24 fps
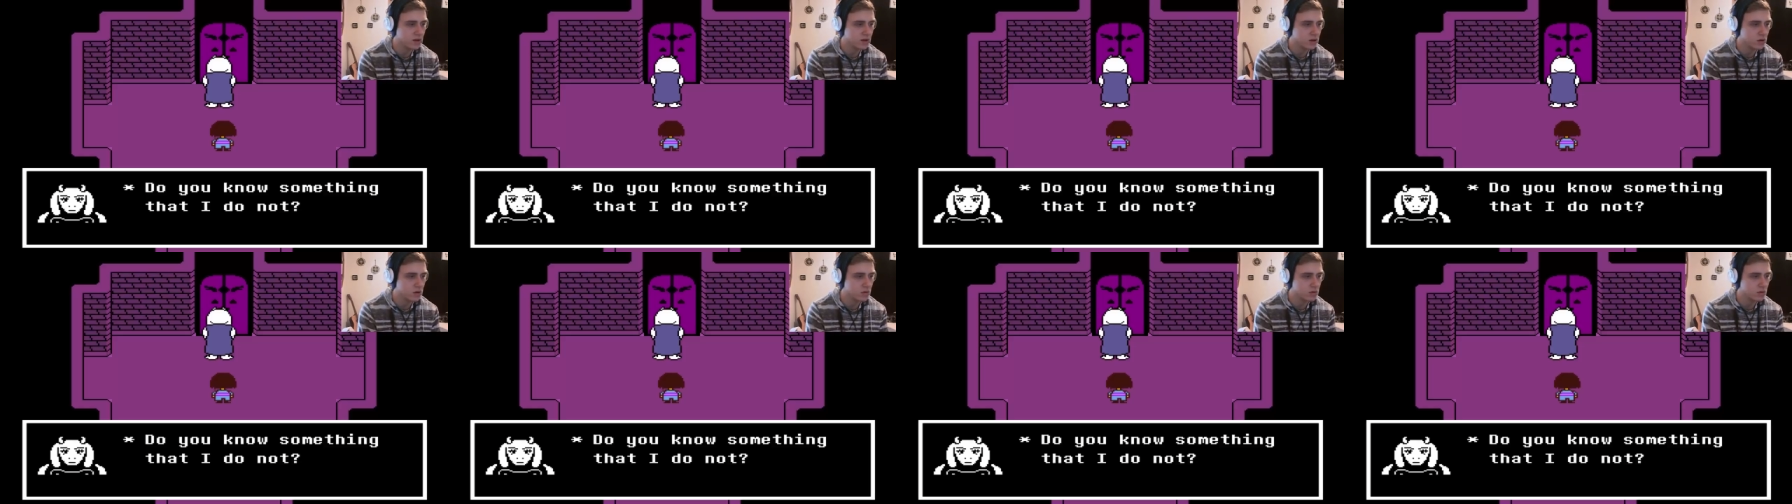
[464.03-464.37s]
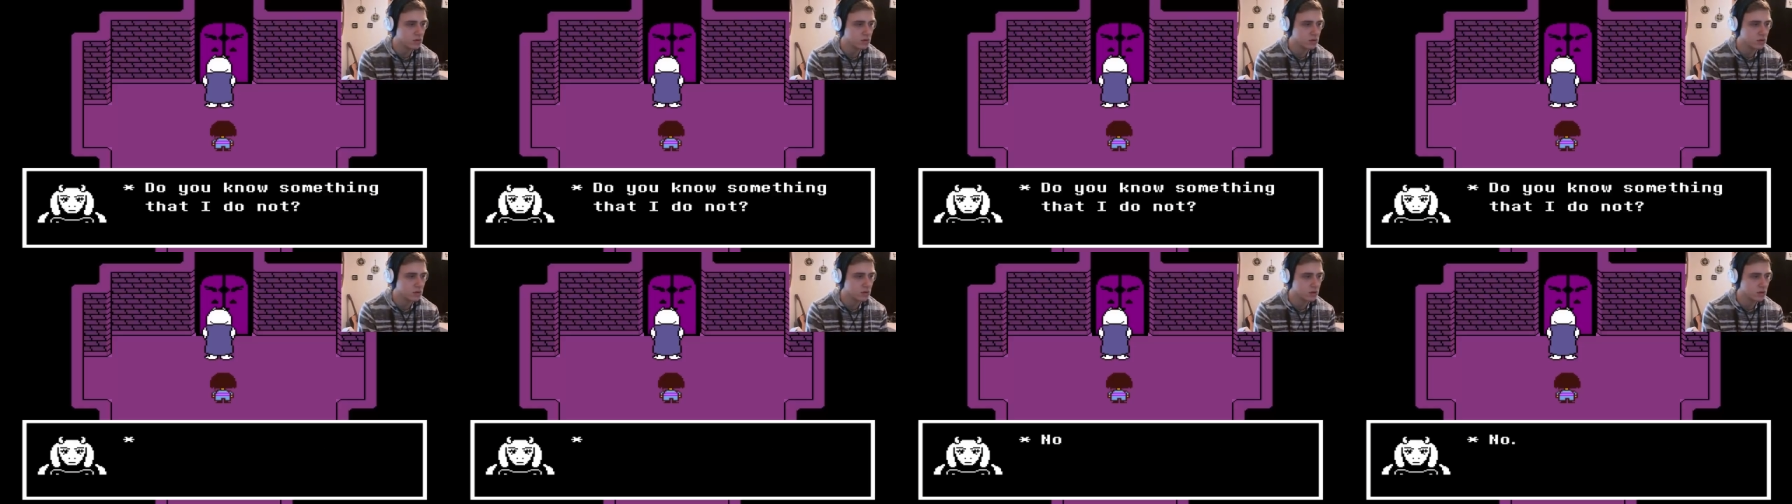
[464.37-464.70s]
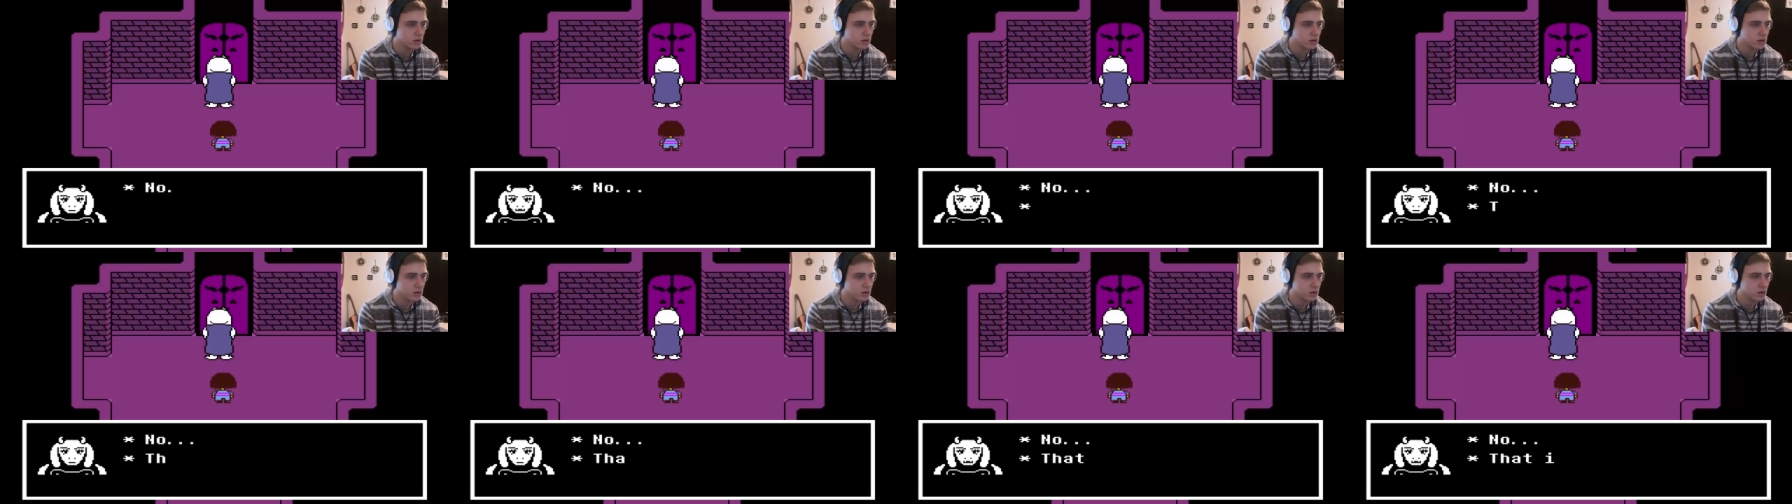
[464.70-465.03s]
do not know?
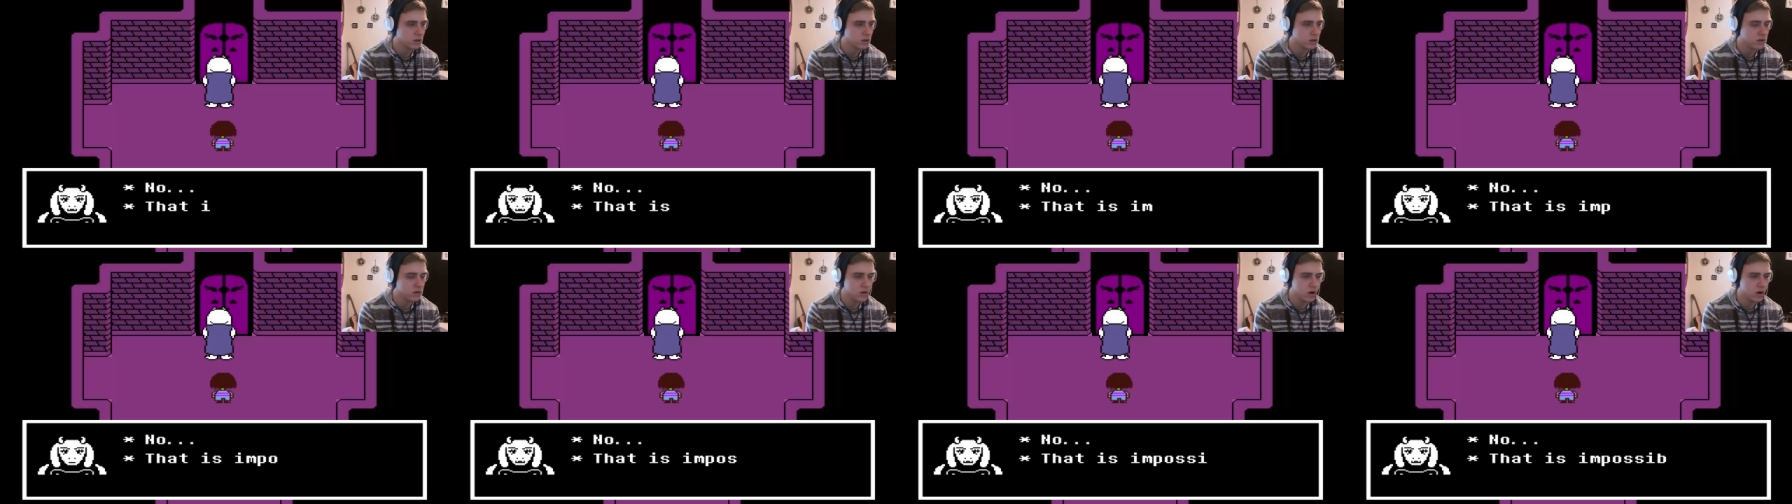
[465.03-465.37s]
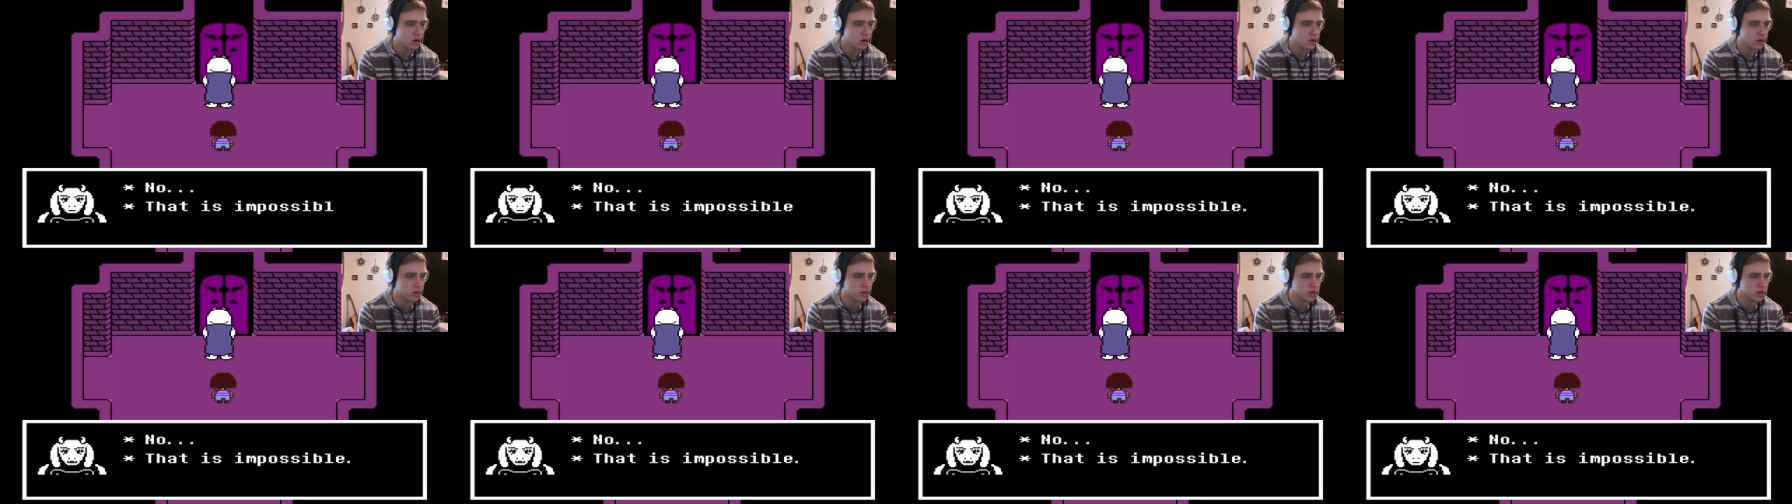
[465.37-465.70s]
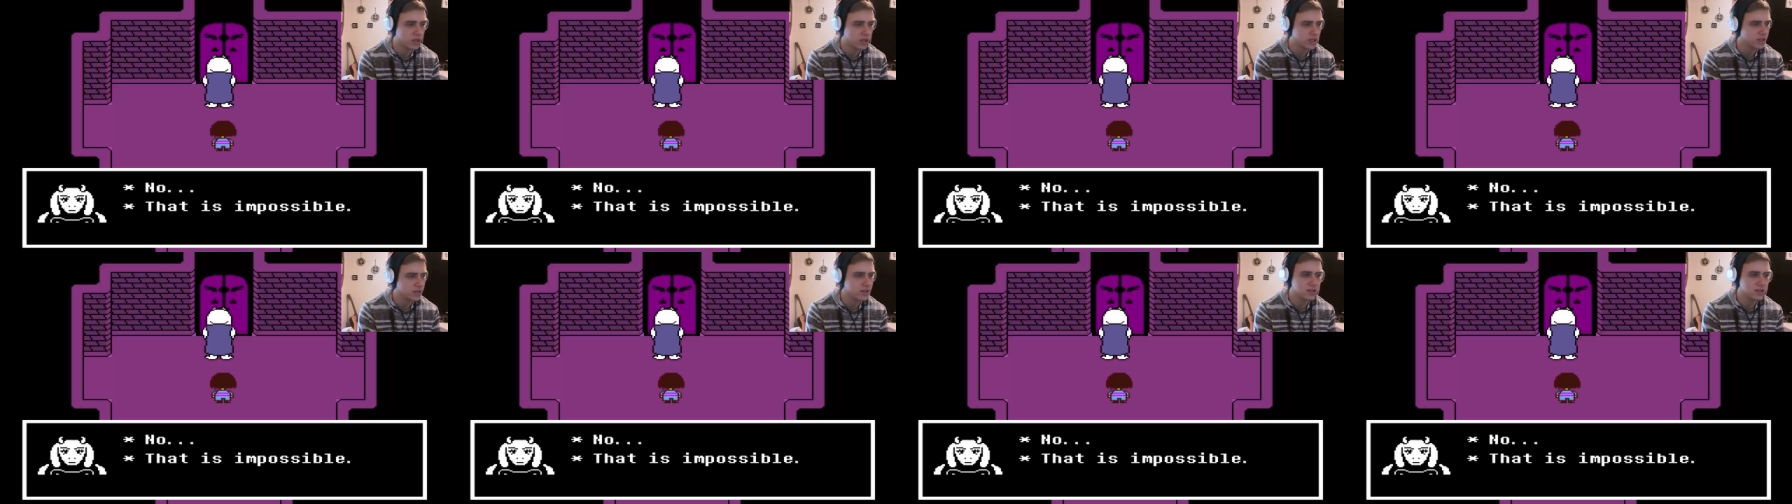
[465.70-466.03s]
No.
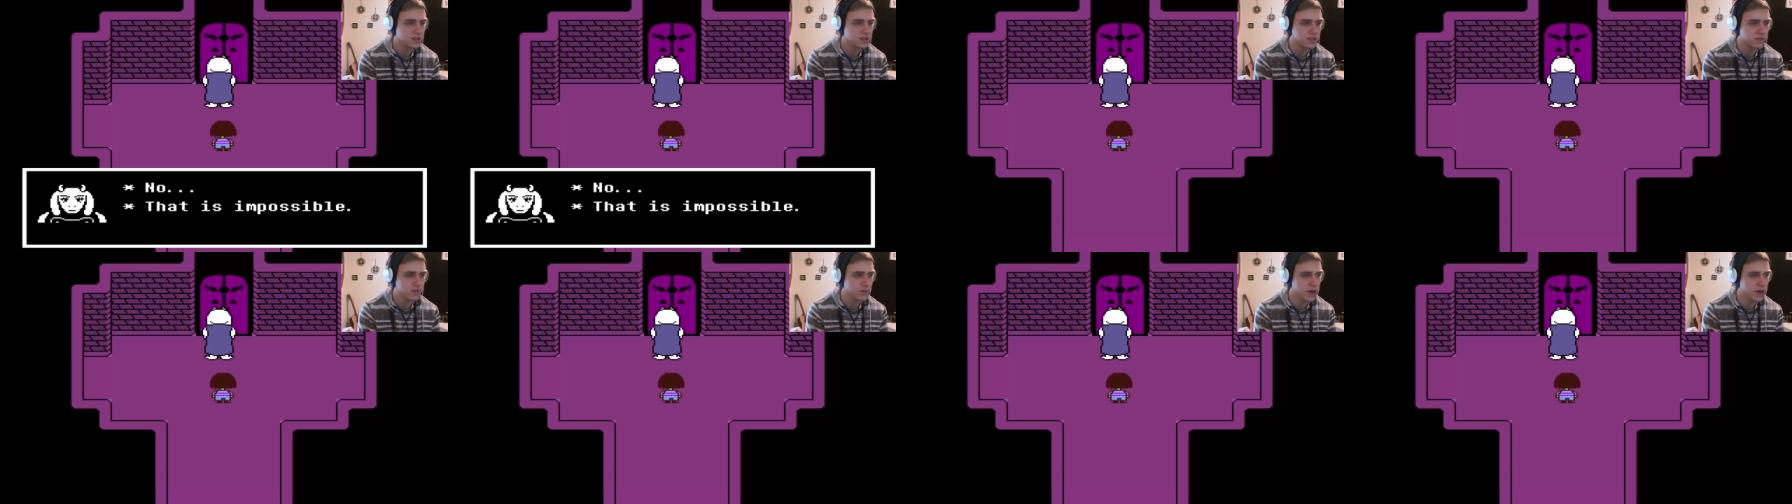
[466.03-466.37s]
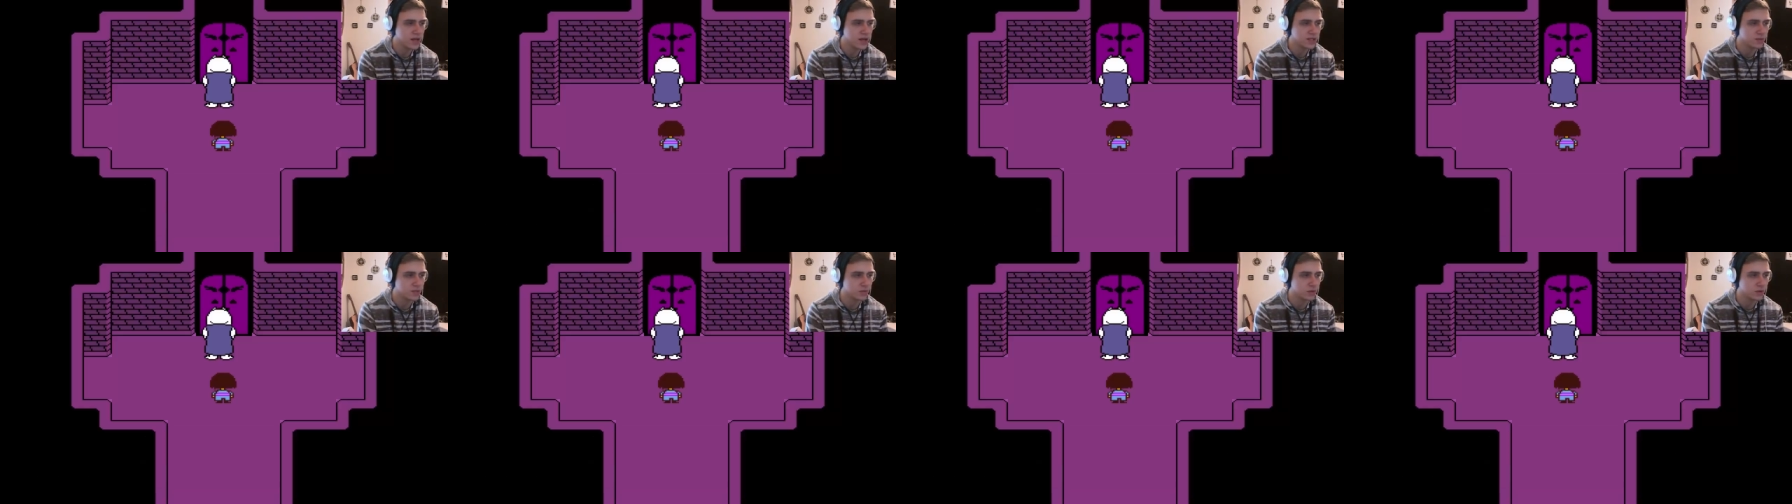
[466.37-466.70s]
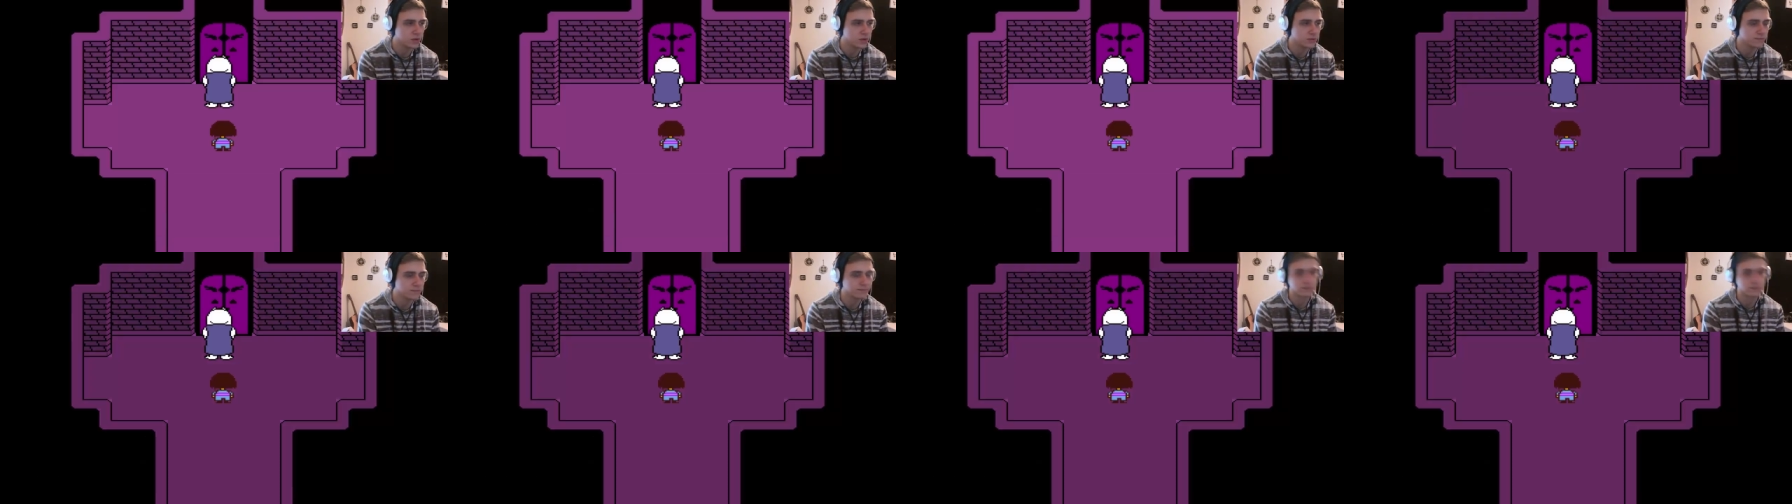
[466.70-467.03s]
This is
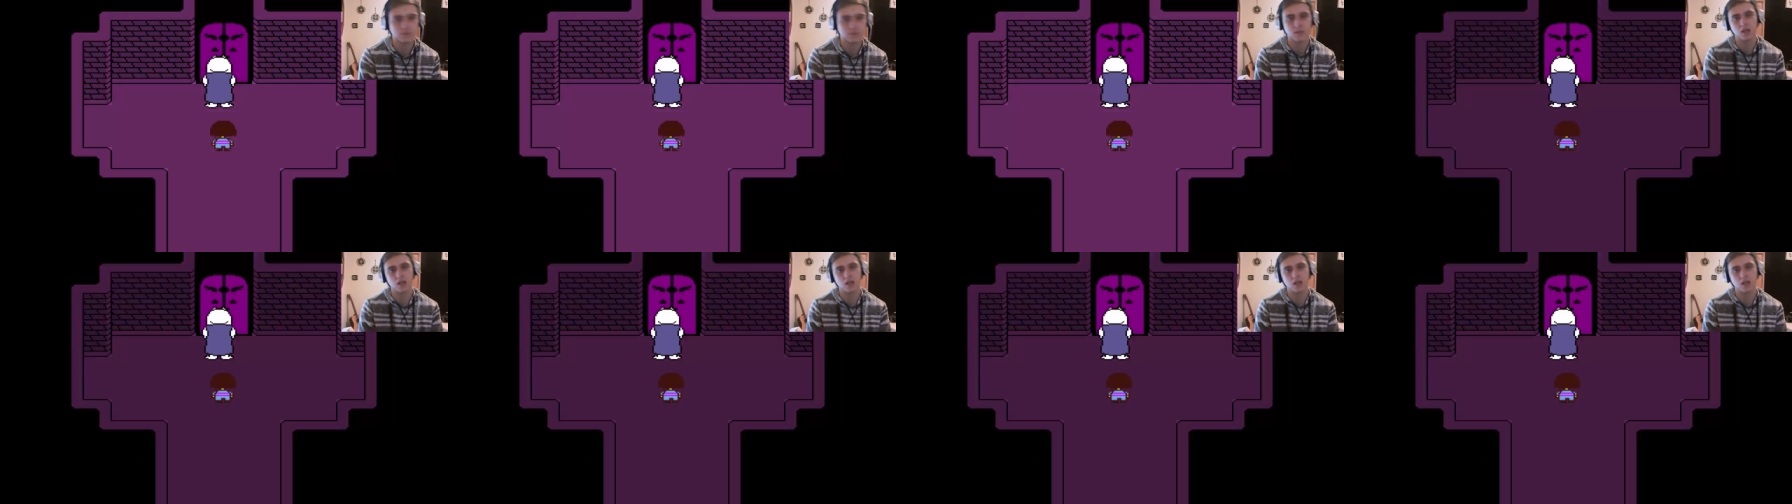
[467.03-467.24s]
impossible.